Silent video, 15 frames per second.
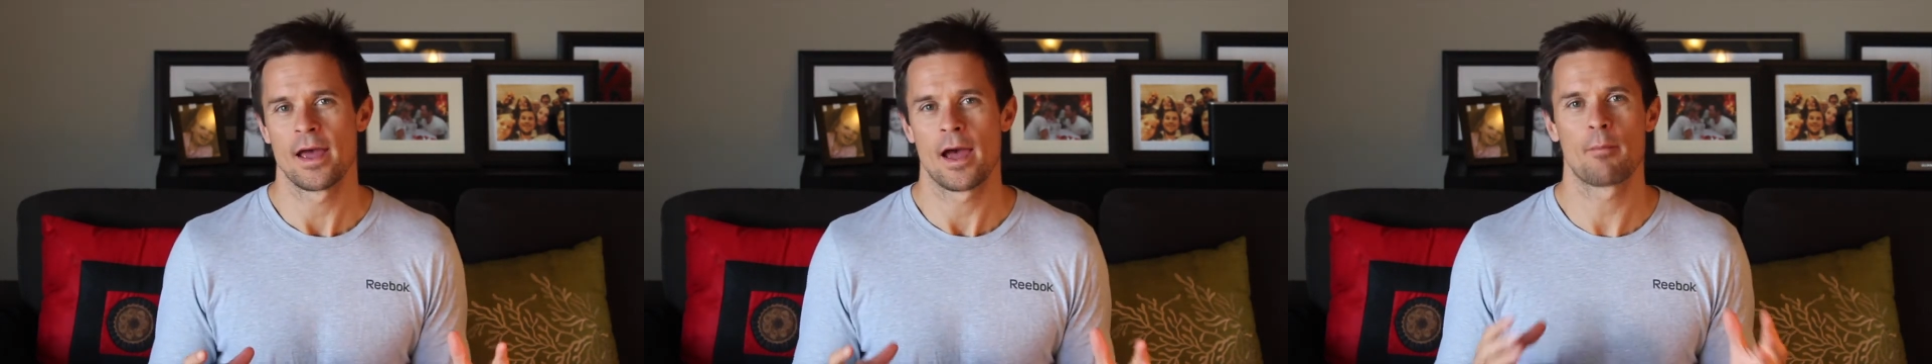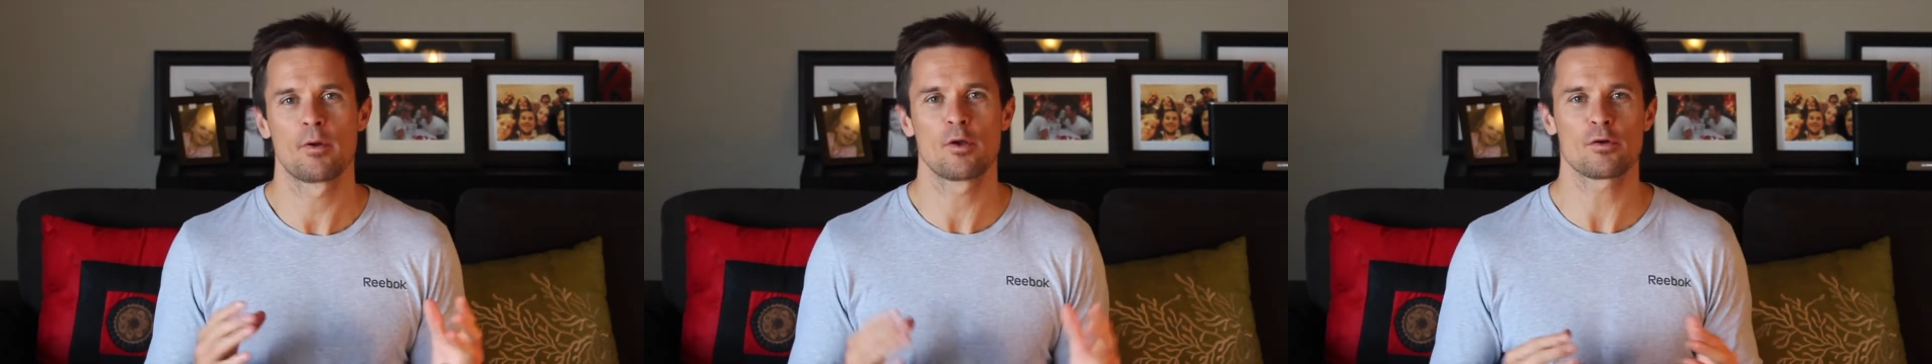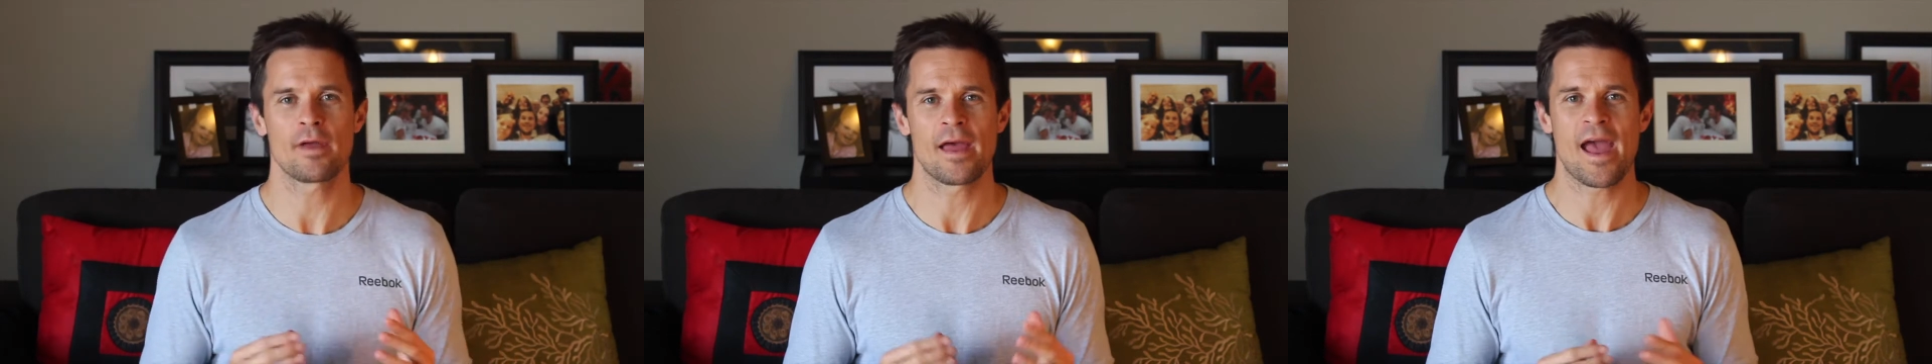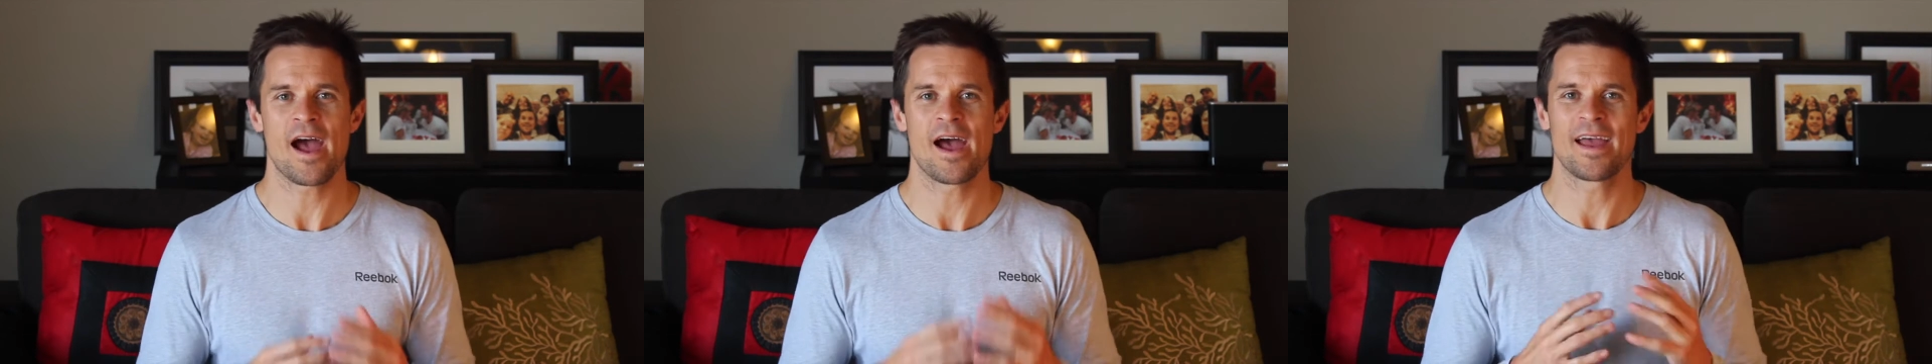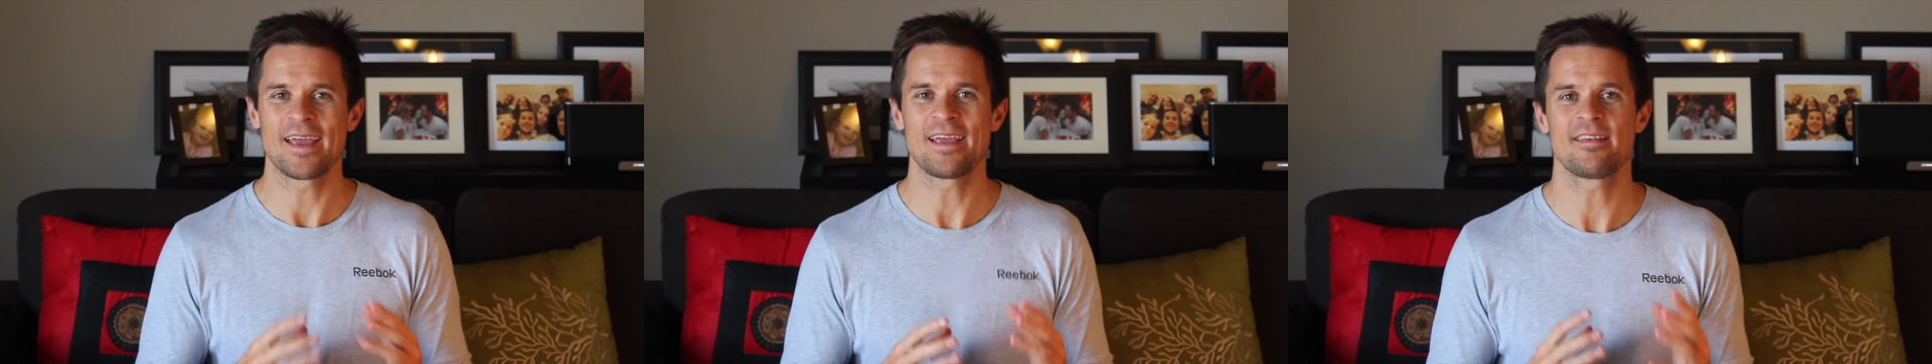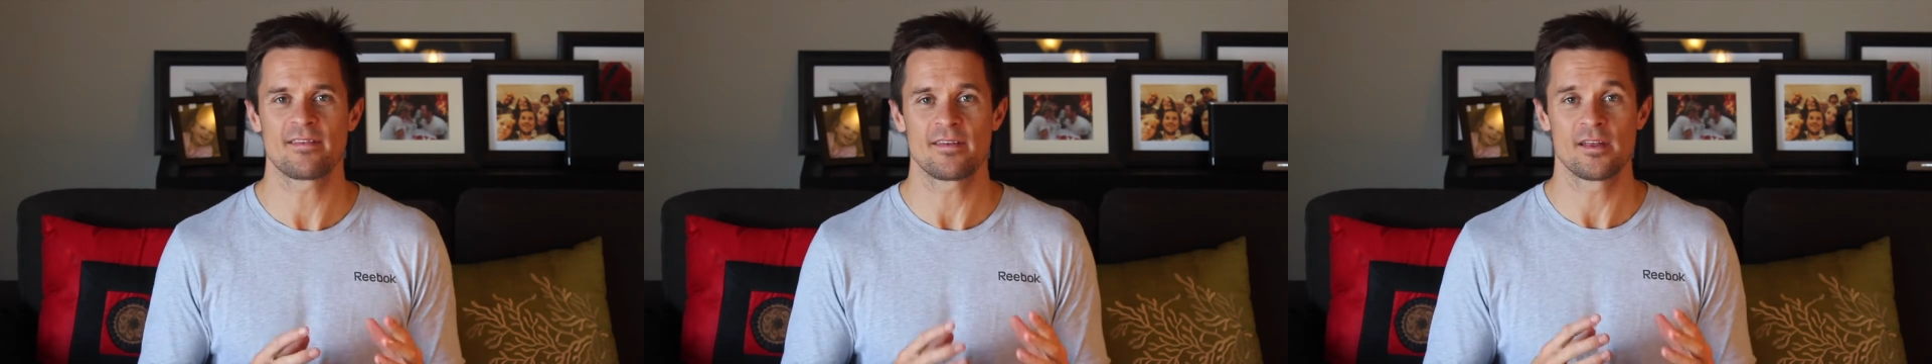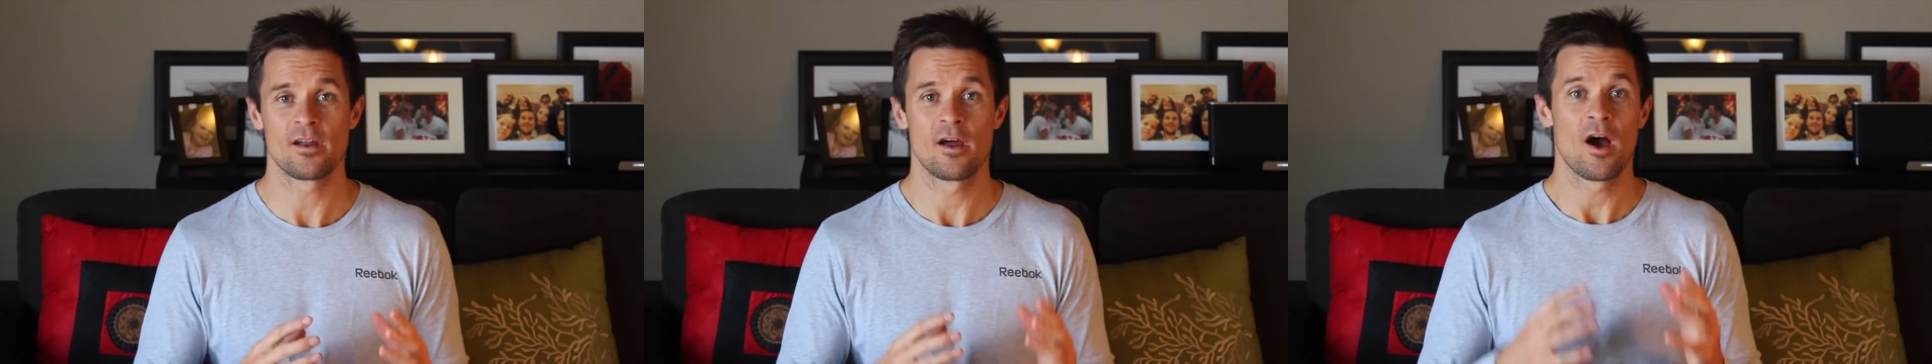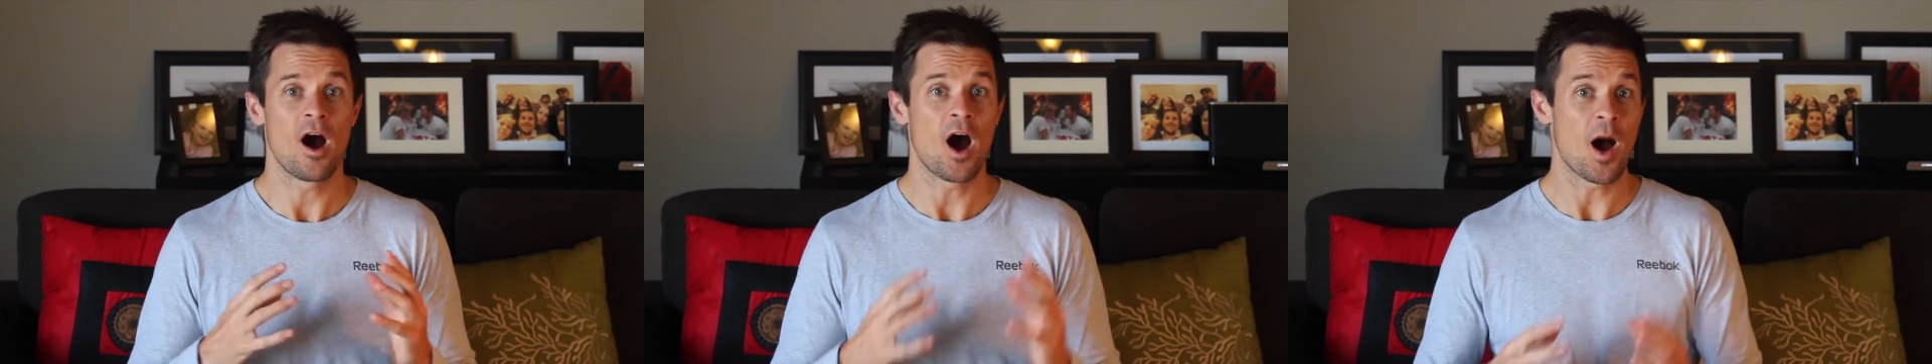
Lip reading: and we look at how he said,